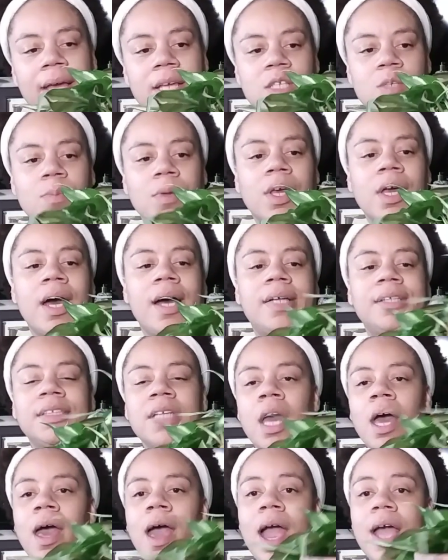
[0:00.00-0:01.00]
is because
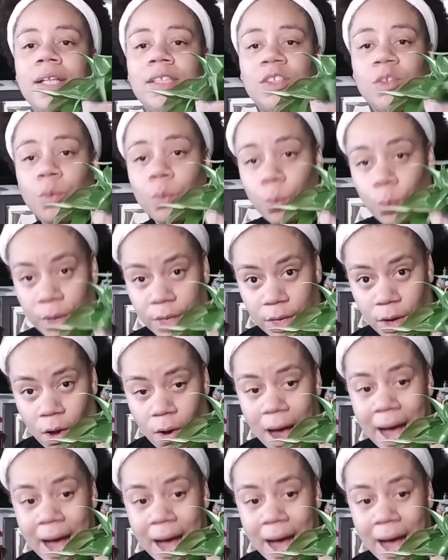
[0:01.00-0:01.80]
it's a Rio.